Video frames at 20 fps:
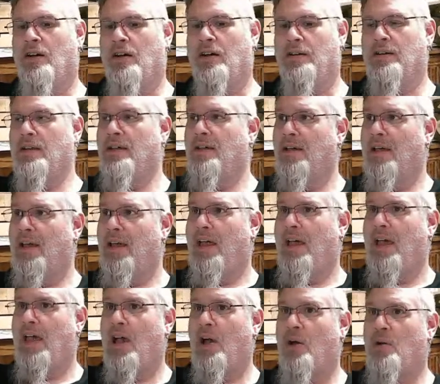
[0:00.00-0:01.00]
on
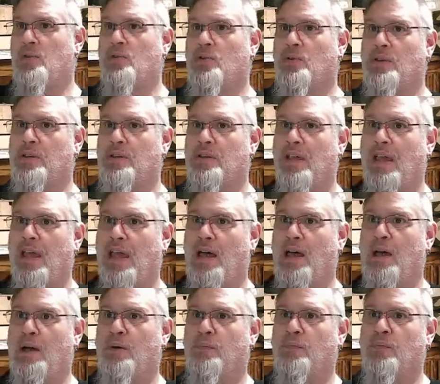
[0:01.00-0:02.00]
how you could
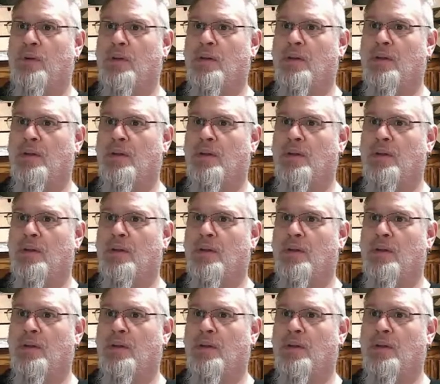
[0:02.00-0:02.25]
have,